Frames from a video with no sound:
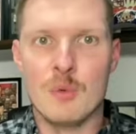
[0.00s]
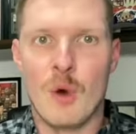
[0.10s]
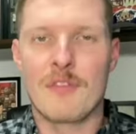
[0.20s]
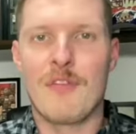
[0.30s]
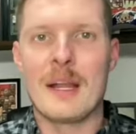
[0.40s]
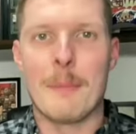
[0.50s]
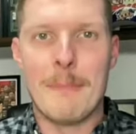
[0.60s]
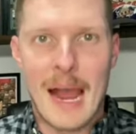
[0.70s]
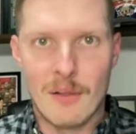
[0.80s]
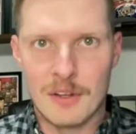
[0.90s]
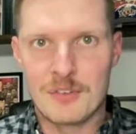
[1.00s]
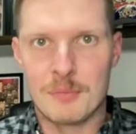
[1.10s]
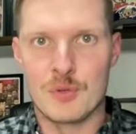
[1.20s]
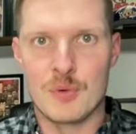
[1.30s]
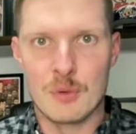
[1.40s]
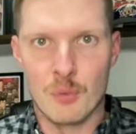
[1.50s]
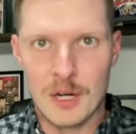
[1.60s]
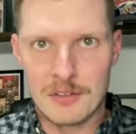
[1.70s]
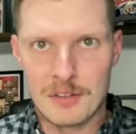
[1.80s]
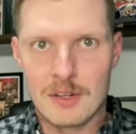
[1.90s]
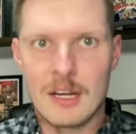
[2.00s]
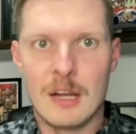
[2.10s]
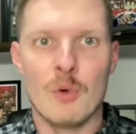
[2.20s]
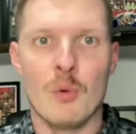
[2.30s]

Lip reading: you want to find a balance between risk and